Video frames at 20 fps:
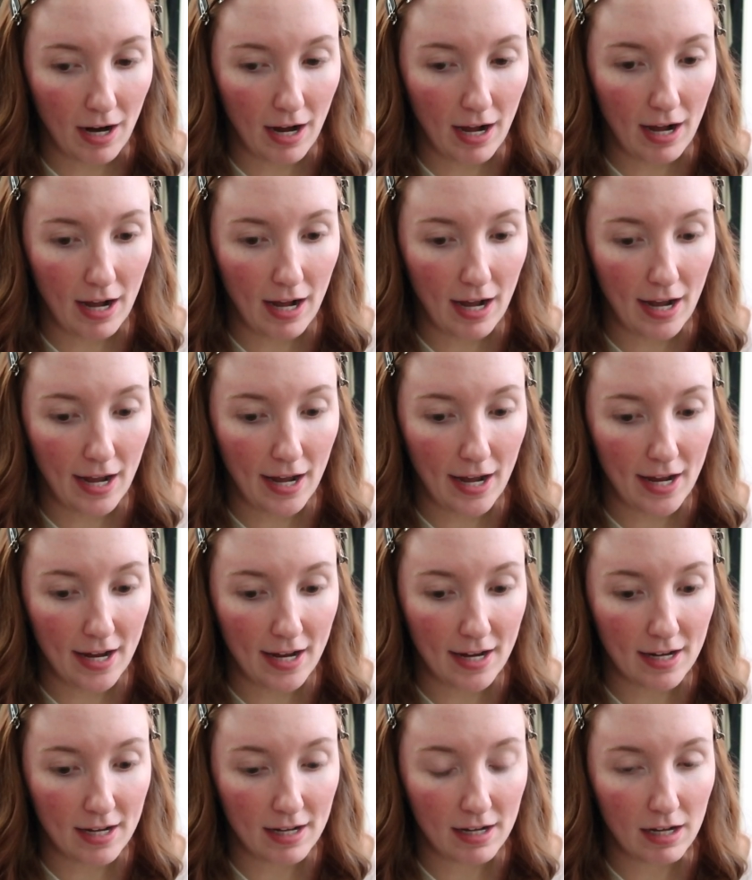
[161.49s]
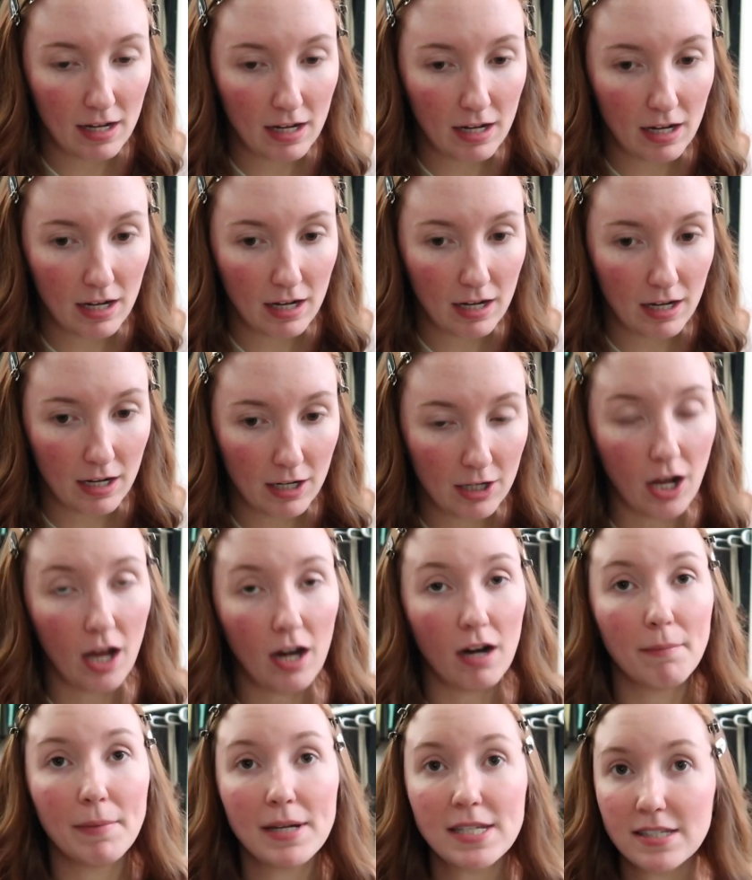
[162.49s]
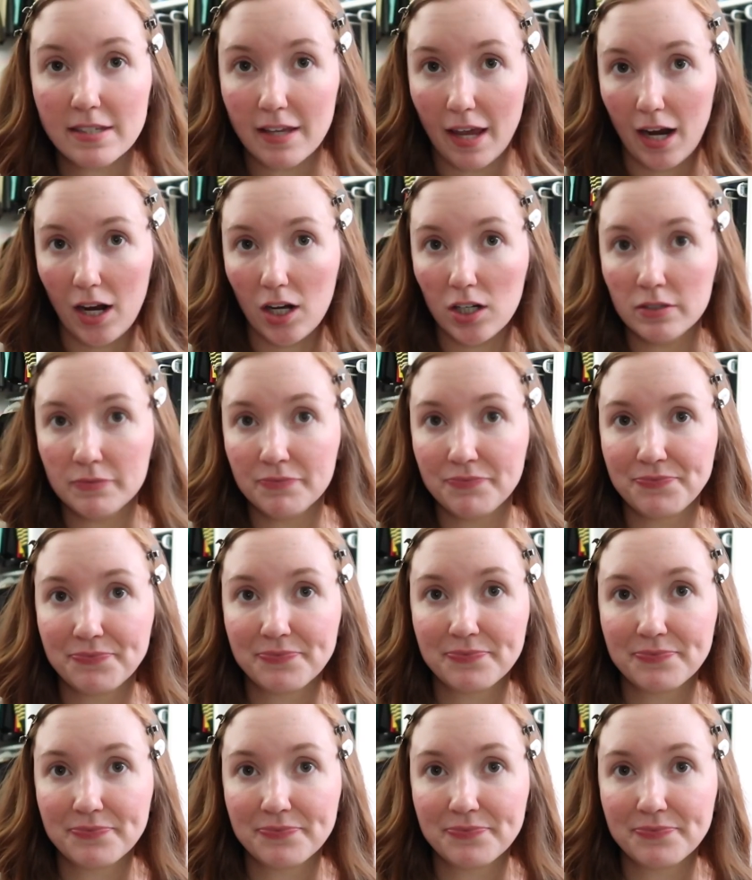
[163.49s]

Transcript: I got on my scale